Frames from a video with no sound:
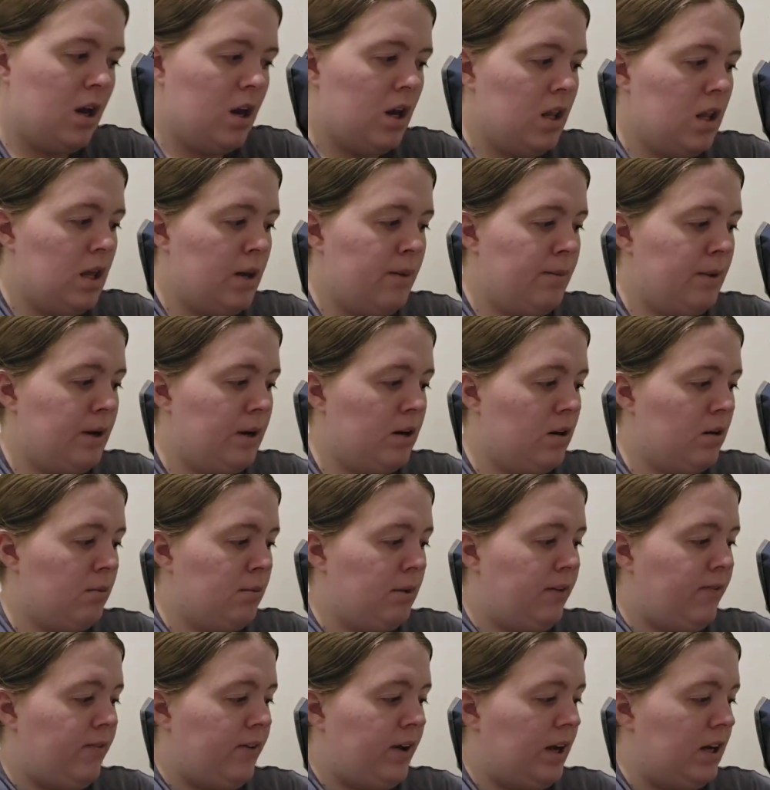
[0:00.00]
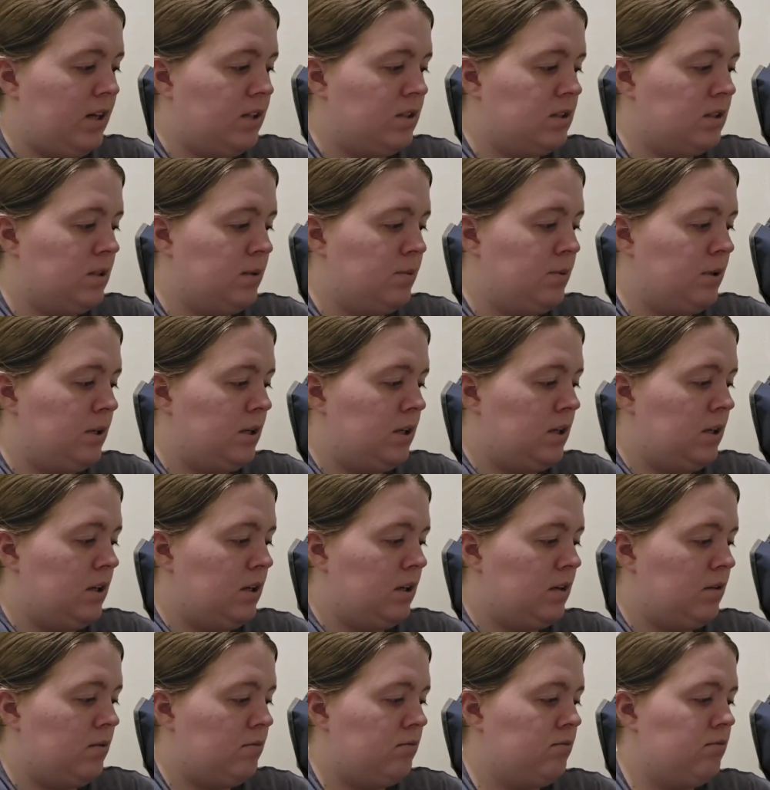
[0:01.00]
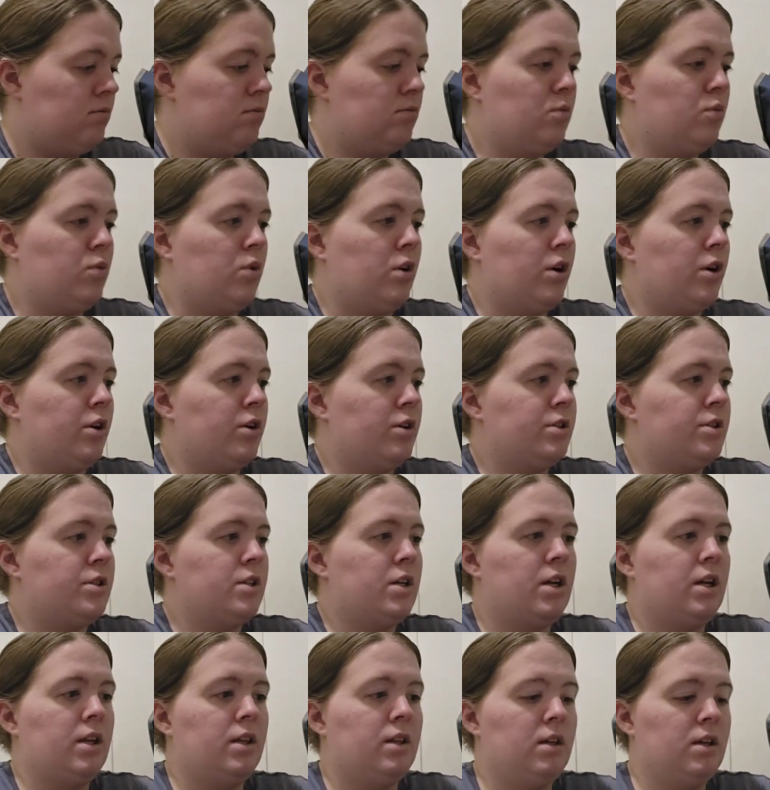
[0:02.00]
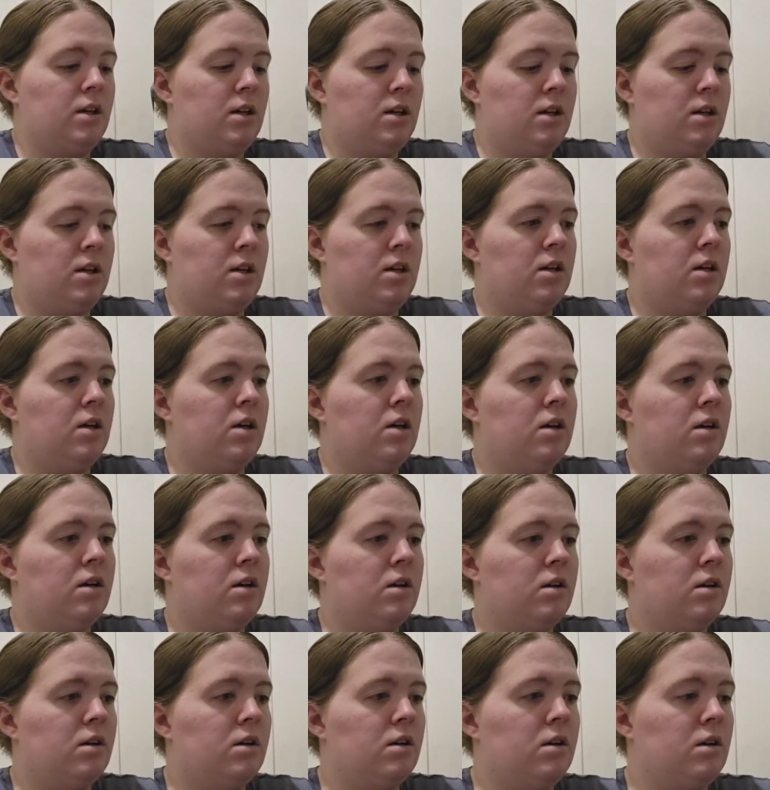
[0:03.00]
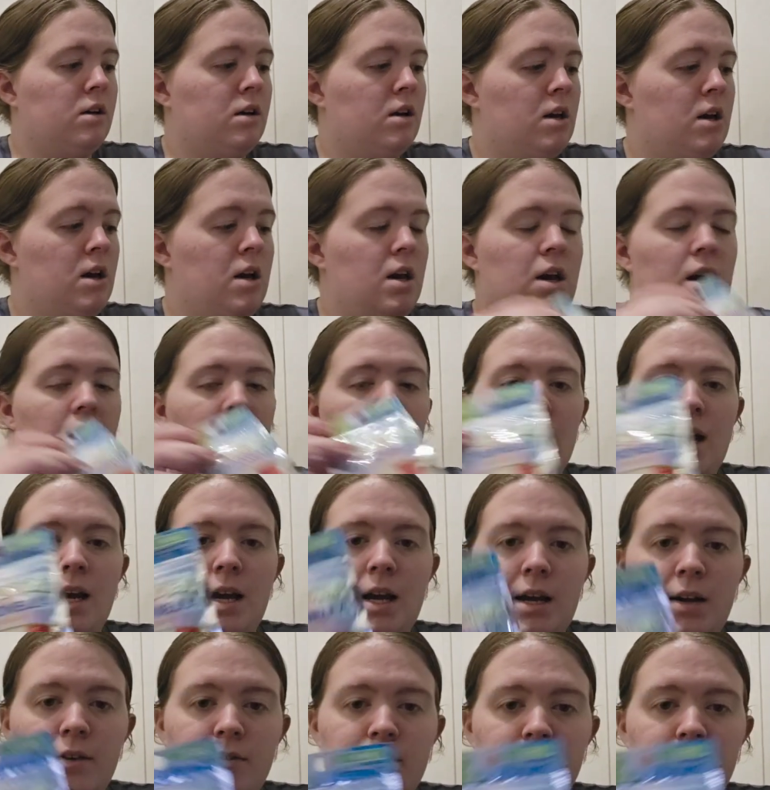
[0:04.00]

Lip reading: They may not be fancy, but it works. And then I have